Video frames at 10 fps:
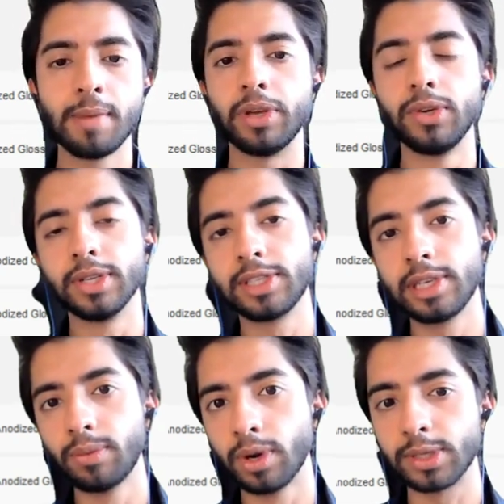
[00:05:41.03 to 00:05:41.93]
But you can
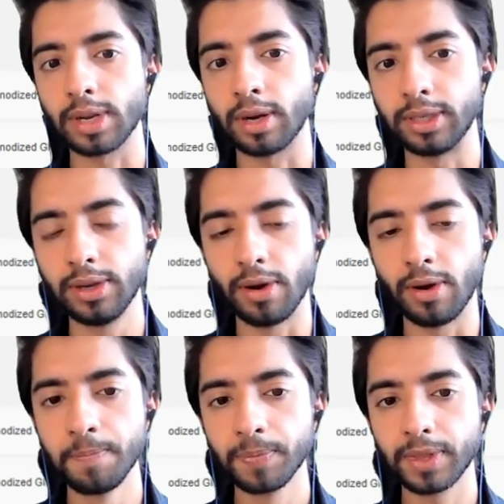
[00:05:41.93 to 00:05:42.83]
see what it's done
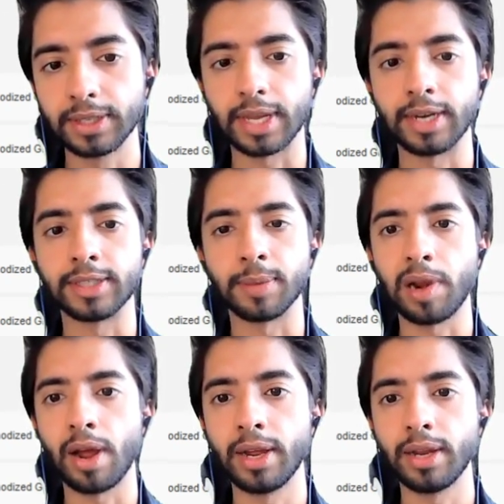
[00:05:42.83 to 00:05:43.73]
here is that it's
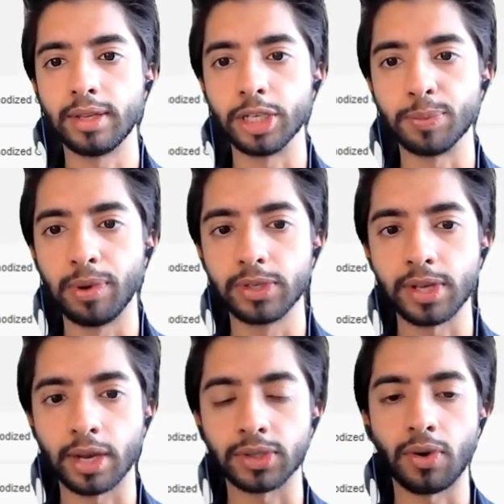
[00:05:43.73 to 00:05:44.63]
applied this blue
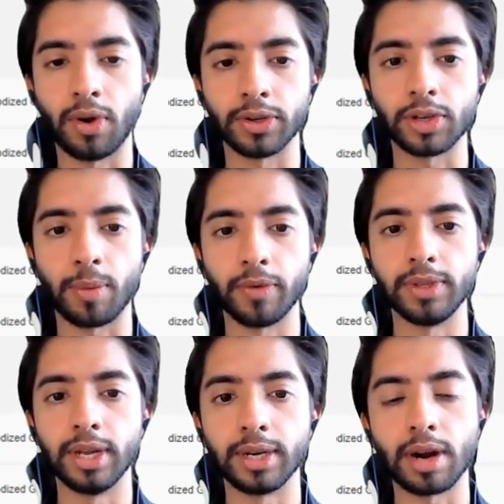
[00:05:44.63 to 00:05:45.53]
section on top of
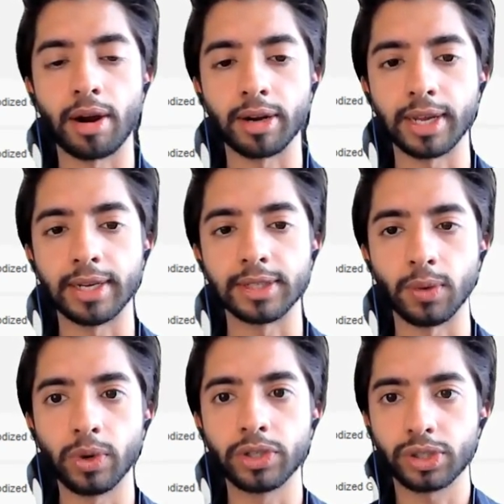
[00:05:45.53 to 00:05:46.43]
the entire
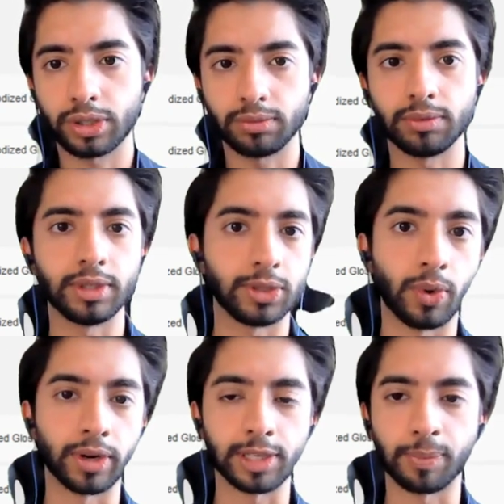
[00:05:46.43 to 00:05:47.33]
casing, which is
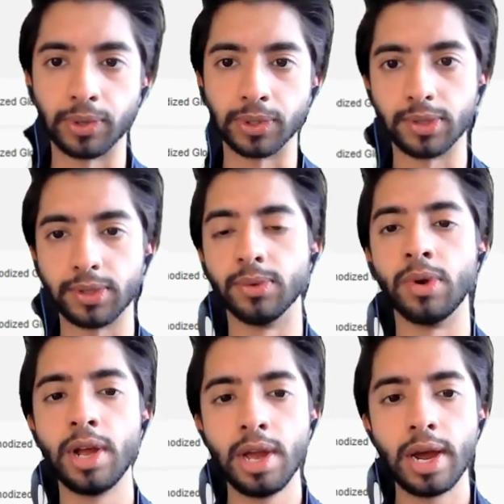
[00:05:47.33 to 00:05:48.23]
what it's supposed to
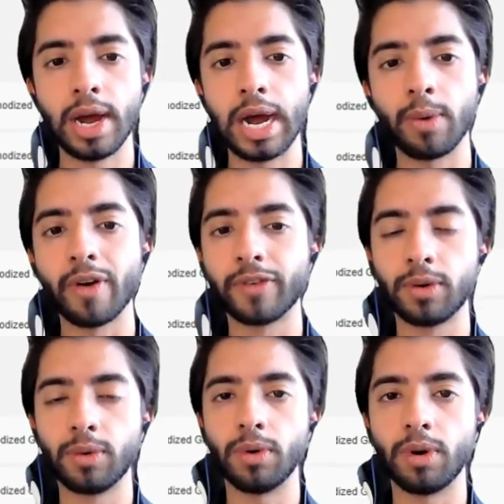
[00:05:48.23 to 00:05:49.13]
do.
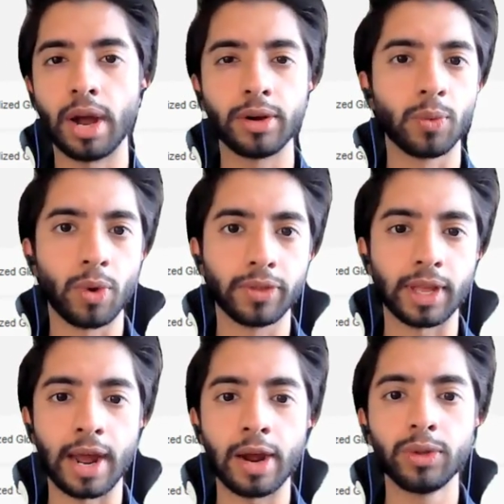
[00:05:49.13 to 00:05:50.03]
However, I don't want
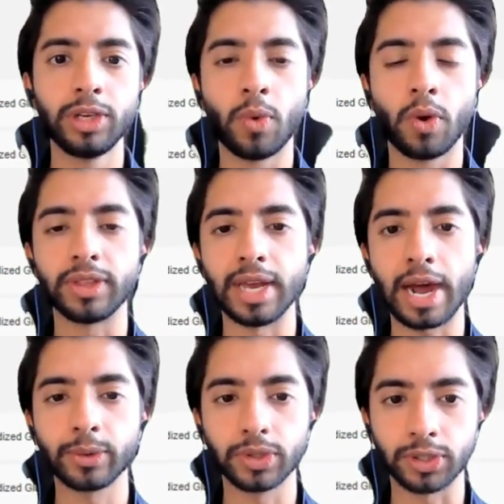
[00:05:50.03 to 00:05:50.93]
that. I only want the
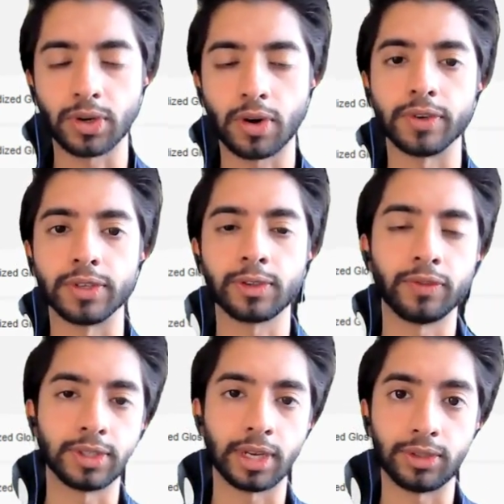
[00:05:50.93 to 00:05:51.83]
outer surface
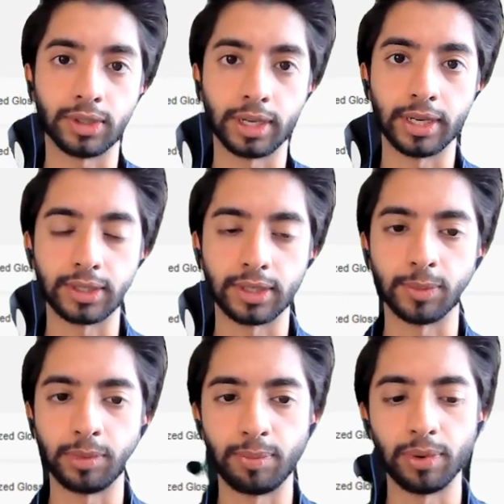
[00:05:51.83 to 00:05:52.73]
of this engine casing
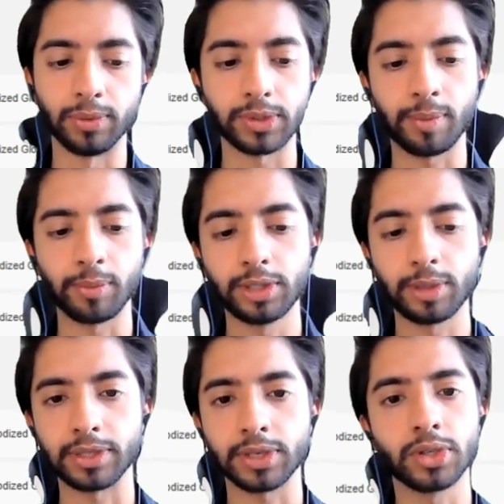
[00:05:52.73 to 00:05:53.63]
to be blue. So I'm going
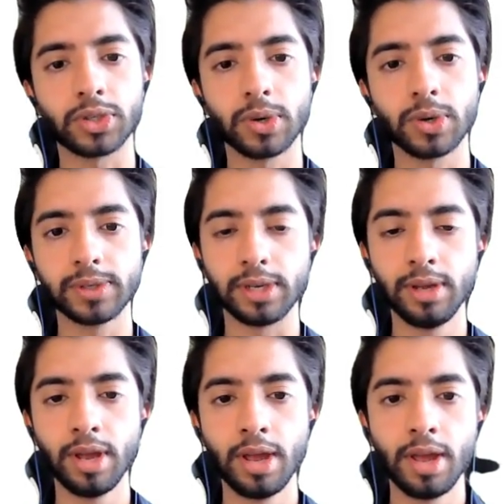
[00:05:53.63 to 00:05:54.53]
to press Ctrl Z